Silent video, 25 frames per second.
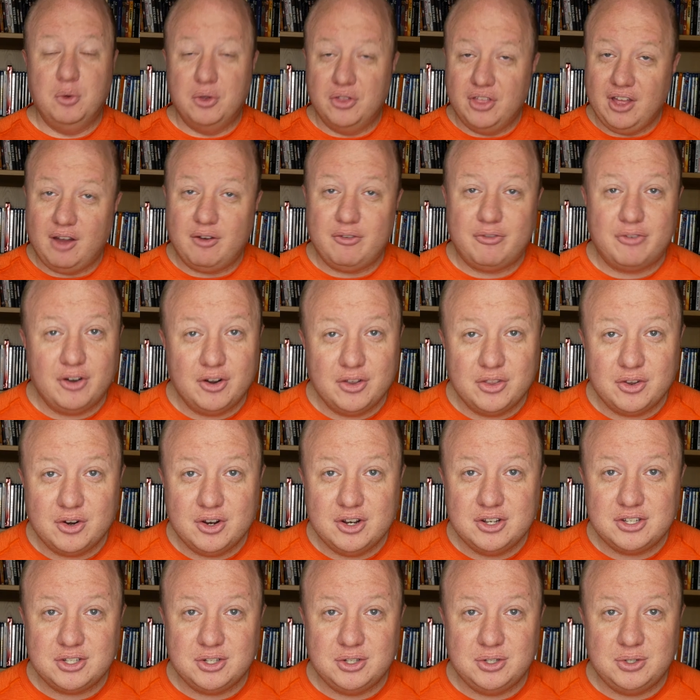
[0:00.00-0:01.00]
without further
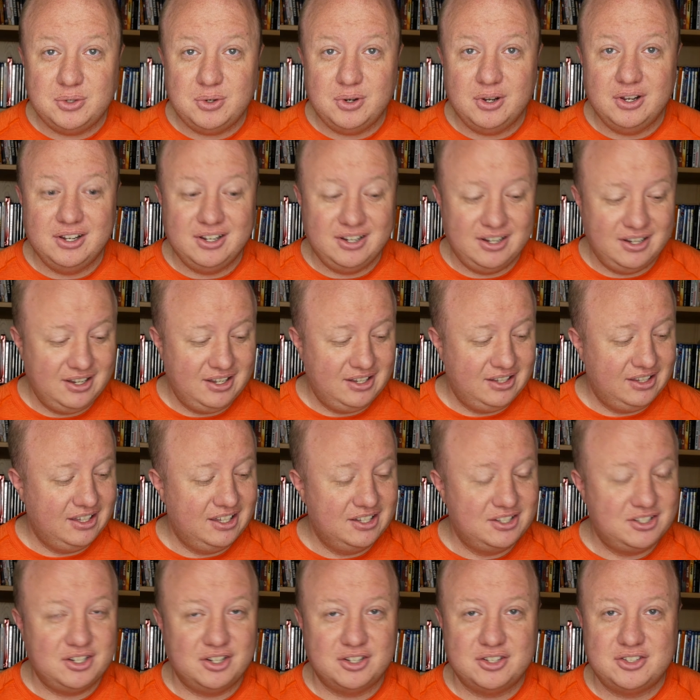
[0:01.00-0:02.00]
ado,
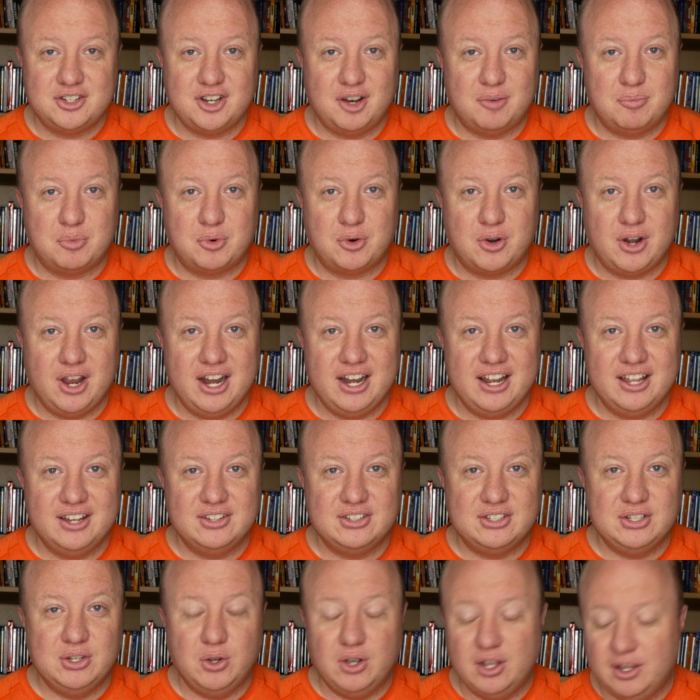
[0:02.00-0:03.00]
let's just jump right
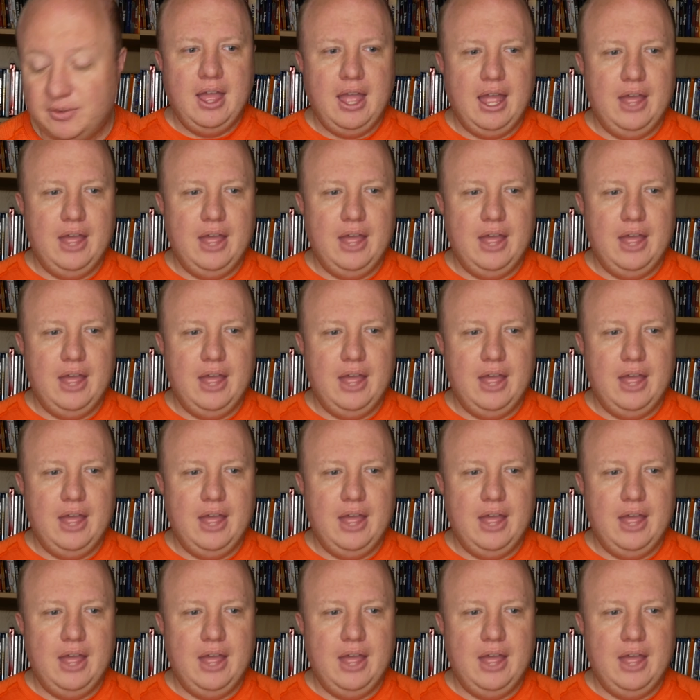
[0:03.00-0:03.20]
into it.